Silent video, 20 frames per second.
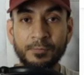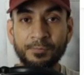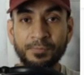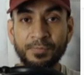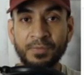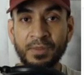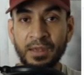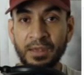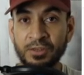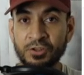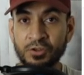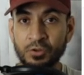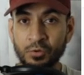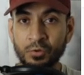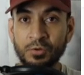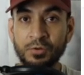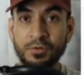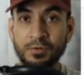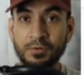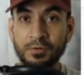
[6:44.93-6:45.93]
They
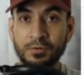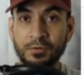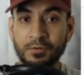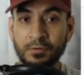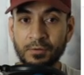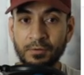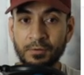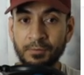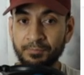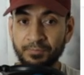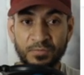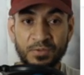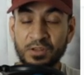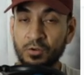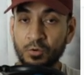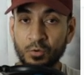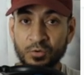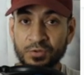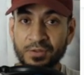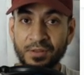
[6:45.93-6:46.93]
should
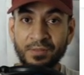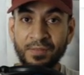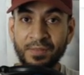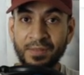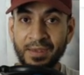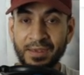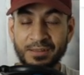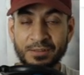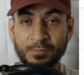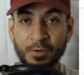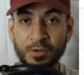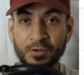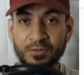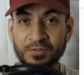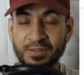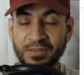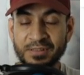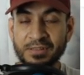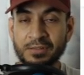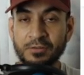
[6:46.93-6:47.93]
use this, because
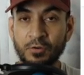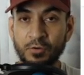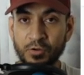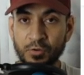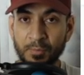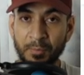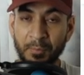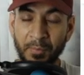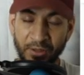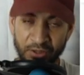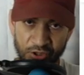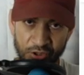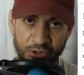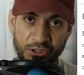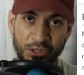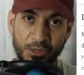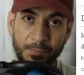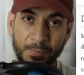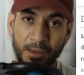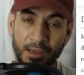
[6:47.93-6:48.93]
this is going to be much
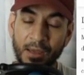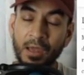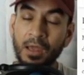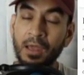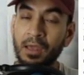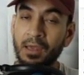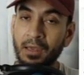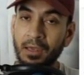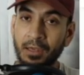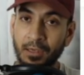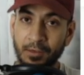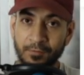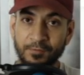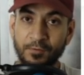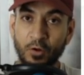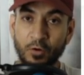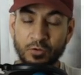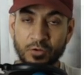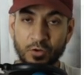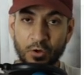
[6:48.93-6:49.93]
cheaper, if
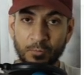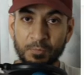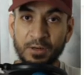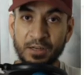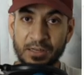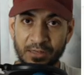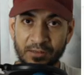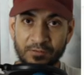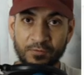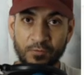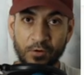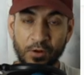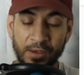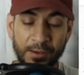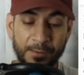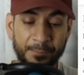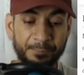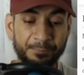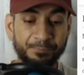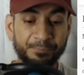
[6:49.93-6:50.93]
not completely
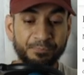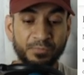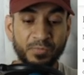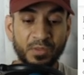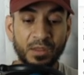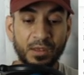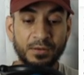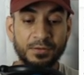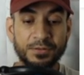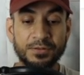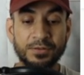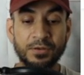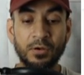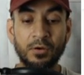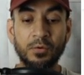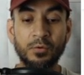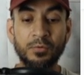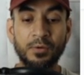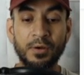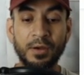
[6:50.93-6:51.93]
free.
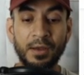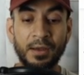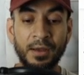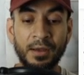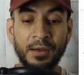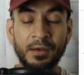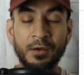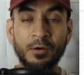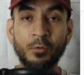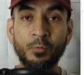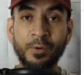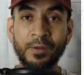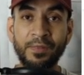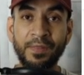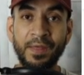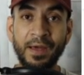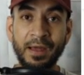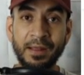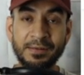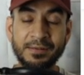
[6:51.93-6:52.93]
So with
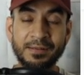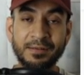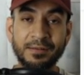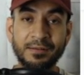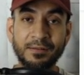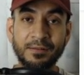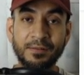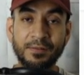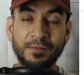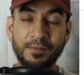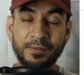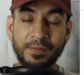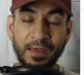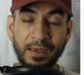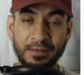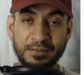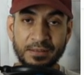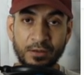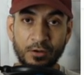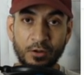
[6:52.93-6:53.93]
that,
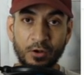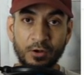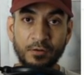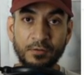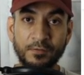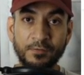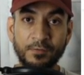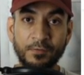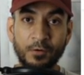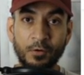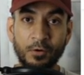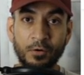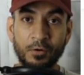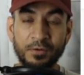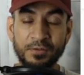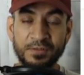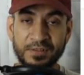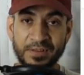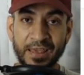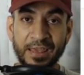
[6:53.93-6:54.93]
thanks a lot
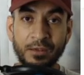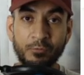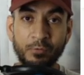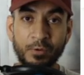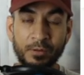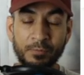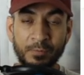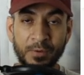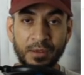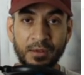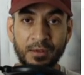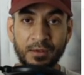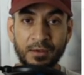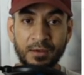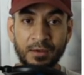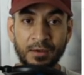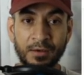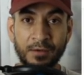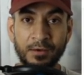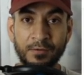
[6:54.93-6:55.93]
for staying with me
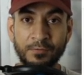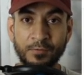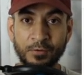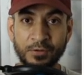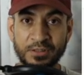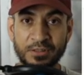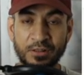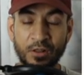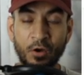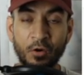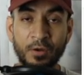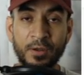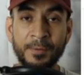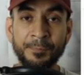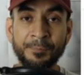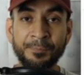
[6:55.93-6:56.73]
for this long.